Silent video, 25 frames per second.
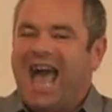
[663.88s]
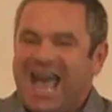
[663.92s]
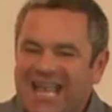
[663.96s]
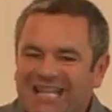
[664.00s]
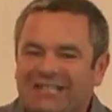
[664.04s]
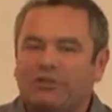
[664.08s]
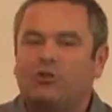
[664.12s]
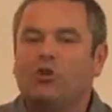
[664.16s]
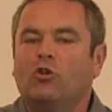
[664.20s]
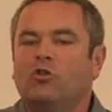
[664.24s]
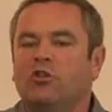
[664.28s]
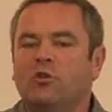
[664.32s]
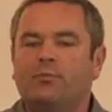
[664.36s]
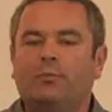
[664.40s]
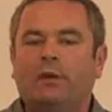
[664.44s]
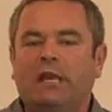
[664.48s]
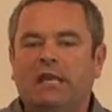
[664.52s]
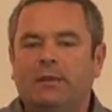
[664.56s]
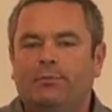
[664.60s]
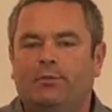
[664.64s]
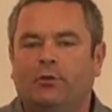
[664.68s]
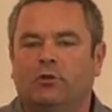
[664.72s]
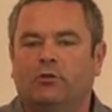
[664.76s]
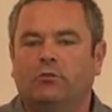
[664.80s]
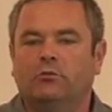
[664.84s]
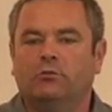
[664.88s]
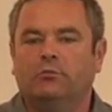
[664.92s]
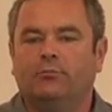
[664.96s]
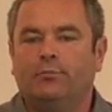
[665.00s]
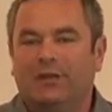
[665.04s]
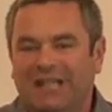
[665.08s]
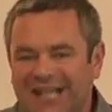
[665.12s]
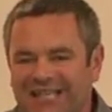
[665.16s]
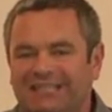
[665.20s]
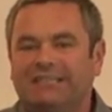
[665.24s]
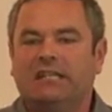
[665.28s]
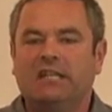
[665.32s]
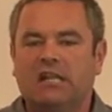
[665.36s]
ask all the people
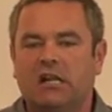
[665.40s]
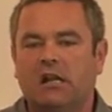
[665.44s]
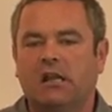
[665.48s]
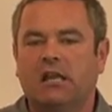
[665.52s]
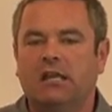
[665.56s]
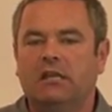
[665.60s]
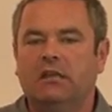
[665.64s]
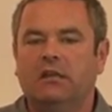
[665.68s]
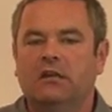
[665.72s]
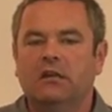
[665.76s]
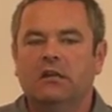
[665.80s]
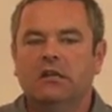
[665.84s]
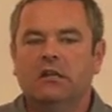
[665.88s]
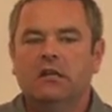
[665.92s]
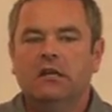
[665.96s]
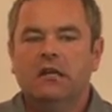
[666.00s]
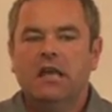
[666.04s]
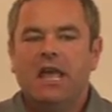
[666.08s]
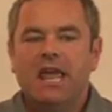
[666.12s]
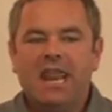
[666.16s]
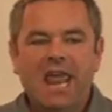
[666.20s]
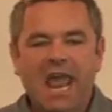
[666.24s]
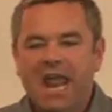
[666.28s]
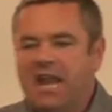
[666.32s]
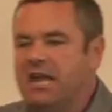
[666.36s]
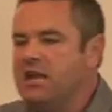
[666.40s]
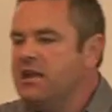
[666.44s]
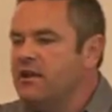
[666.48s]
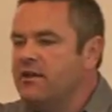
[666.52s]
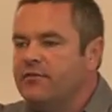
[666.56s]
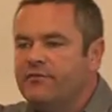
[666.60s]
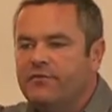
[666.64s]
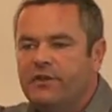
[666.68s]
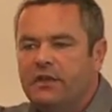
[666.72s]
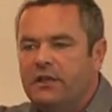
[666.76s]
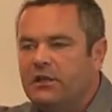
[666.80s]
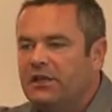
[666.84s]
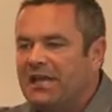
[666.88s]
politically in any
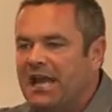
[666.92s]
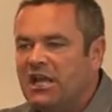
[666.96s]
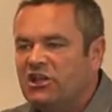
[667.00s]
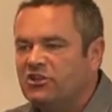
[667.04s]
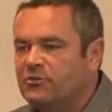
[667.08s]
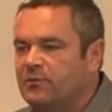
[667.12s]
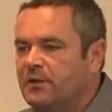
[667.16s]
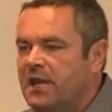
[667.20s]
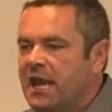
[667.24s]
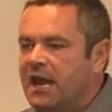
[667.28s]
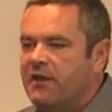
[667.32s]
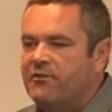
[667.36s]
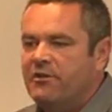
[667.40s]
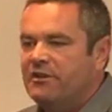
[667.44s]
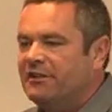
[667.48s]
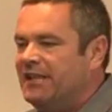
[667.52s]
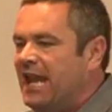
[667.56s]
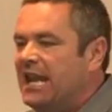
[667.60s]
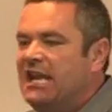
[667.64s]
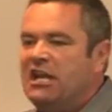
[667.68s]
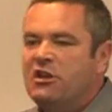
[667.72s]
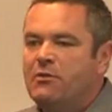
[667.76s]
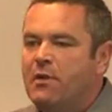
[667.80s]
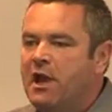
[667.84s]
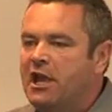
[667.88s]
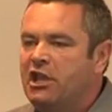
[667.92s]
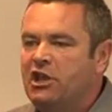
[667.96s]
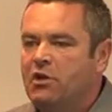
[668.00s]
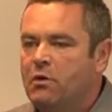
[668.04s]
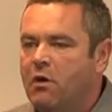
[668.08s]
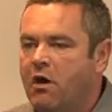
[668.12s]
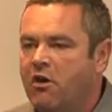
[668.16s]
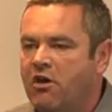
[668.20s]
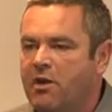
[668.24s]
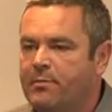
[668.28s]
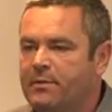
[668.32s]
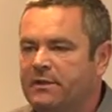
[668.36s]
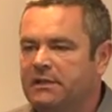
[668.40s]
of the catchment areas, anywhere you
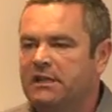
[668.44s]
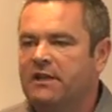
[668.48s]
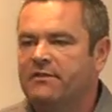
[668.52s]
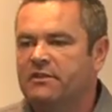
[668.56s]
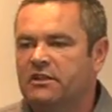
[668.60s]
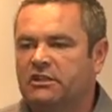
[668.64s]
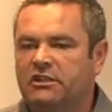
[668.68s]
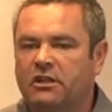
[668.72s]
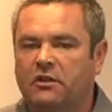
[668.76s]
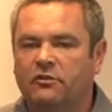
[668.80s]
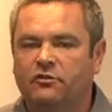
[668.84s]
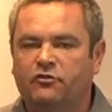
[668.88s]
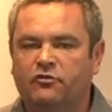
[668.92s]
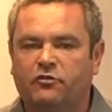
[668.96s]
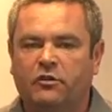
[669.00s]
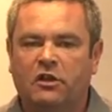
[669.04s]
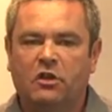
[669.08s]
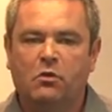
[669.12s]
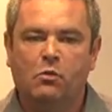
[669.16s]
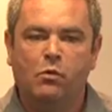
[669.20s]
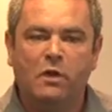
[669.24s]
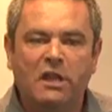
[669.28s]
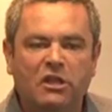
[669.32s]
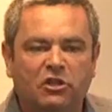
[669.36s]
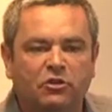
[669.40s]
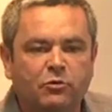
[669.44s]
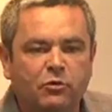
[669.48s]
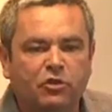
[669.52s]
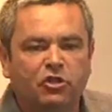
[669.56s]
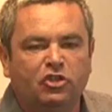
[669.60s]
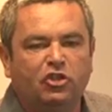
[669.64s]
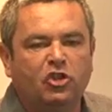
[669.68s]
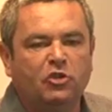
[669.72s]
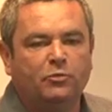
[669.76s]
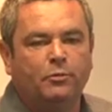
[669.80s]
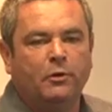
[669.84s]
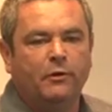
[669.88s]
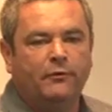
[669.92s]
are up and down this country, which would
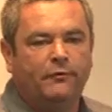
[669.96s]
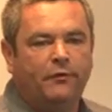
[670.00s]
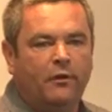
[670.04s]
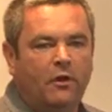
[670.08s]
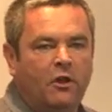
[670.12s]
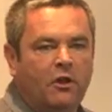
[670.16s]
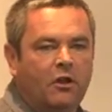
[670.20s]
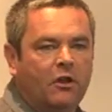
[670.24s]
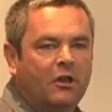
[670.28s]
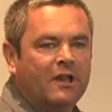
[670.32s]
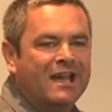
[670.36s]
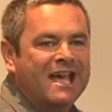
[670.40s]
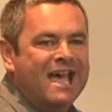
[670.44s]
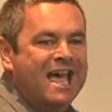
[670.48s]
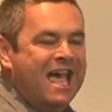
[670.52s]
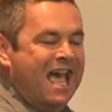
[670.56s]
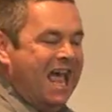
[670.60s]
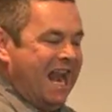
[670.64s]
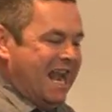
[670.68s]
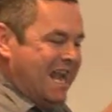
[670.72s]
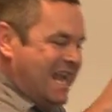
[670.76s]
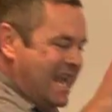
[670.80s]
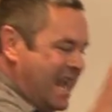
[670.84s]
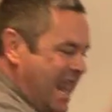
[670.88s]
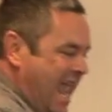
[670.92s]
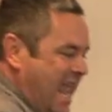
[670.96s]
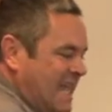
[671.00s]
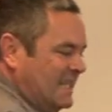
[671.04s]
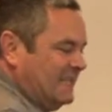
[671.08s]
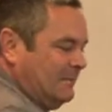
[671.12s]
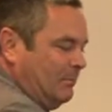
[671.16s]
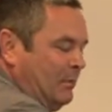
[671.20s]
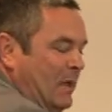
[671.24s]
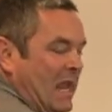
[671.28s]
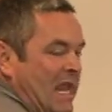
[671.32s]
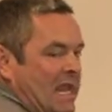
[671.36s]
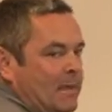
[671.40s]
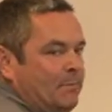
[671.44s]
you prefer? Less
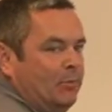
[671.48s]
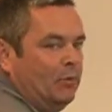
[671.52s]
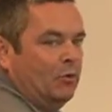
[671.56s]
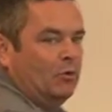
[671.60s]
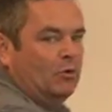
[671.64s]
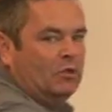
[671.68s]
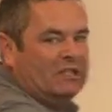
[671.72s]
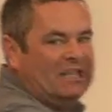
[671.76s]
people